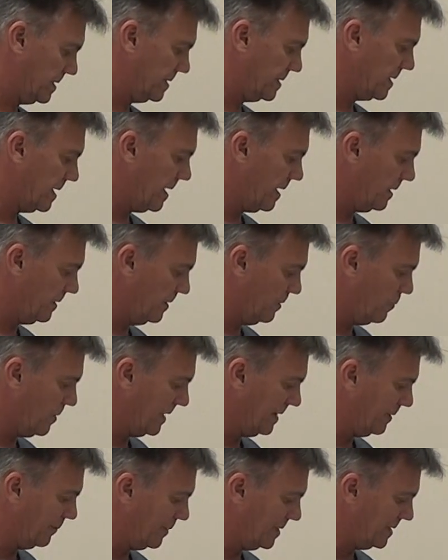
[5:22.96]
is the
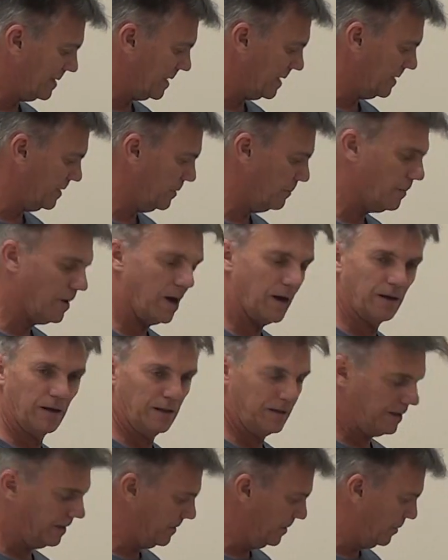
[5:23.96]
one that was the new
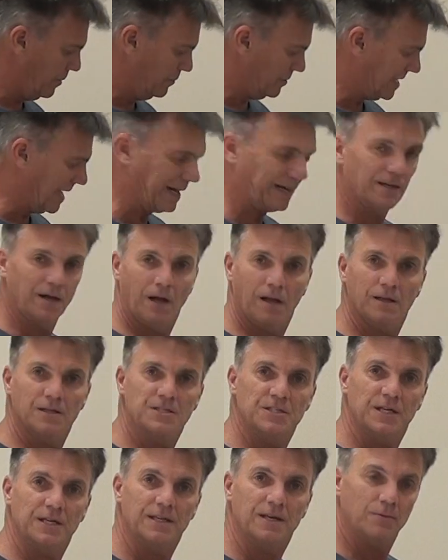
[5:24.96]
model, the new
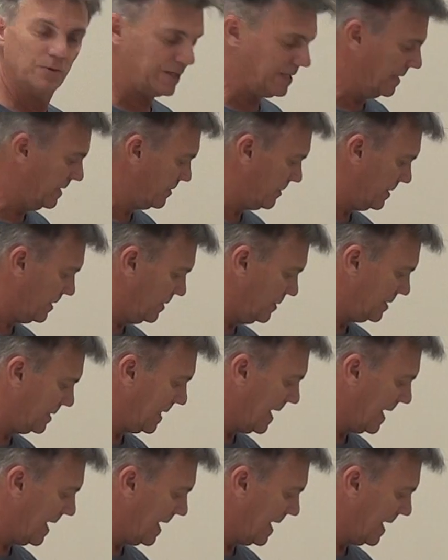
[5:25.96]
technology that was introduced